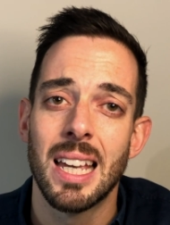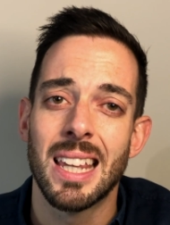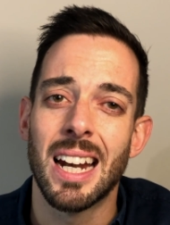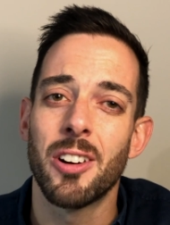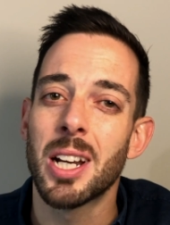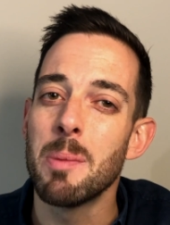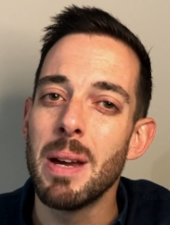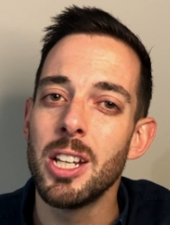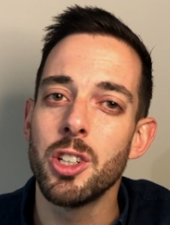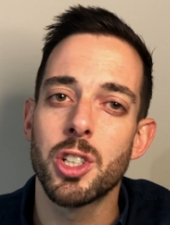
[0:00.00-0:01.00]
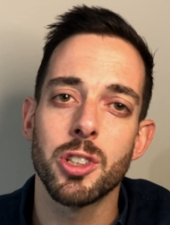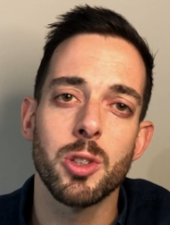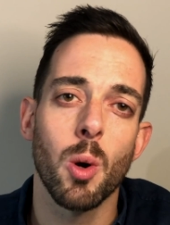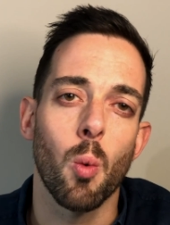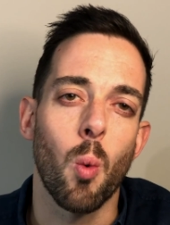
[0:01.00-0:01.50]
then I recommend you just
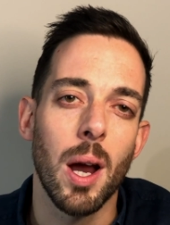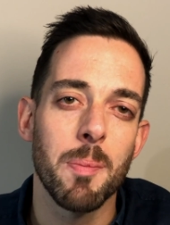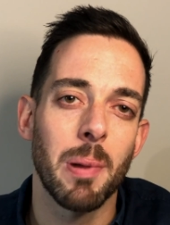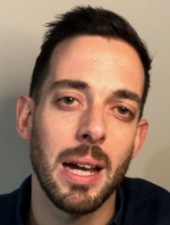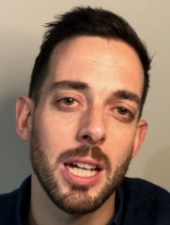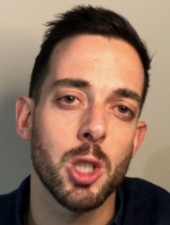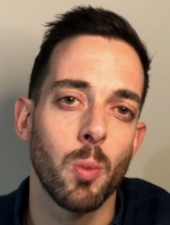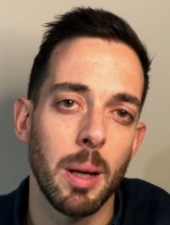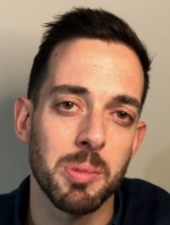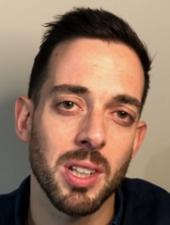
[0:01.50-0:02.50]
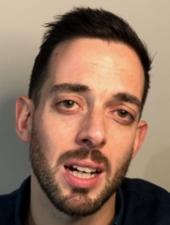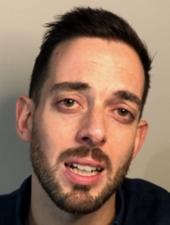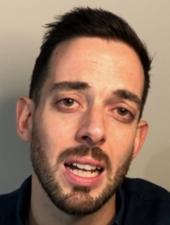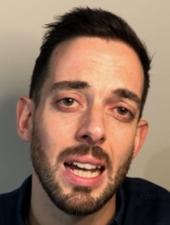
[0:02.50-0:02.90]
do a one-page website.